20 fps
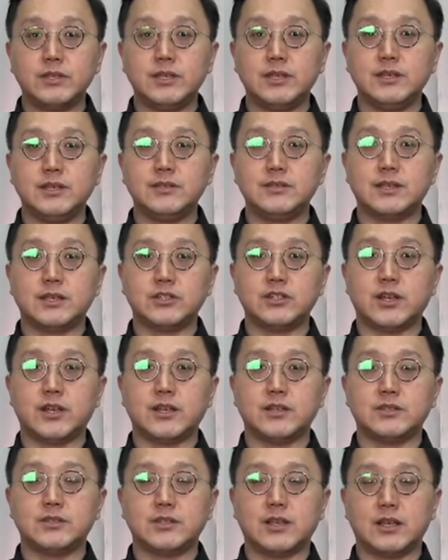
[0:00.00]
teas such
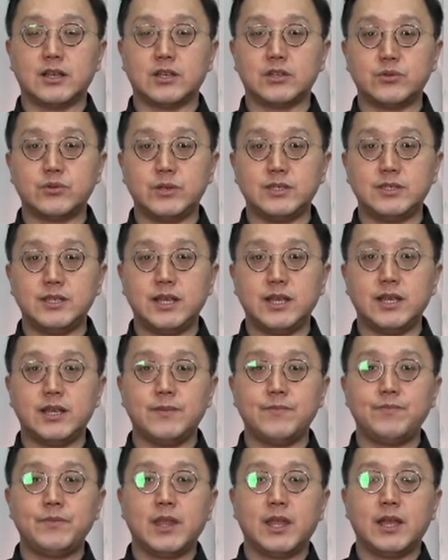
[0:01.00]
as Sui
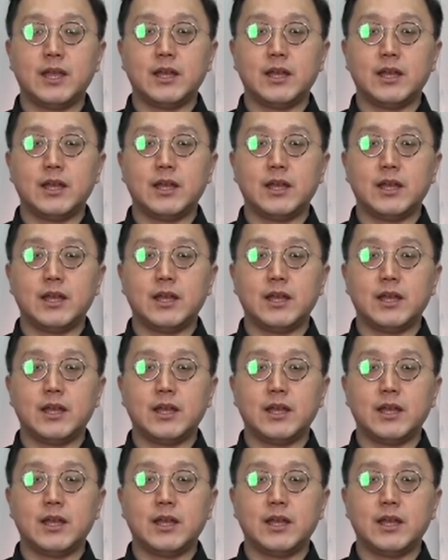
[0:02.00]
Xian,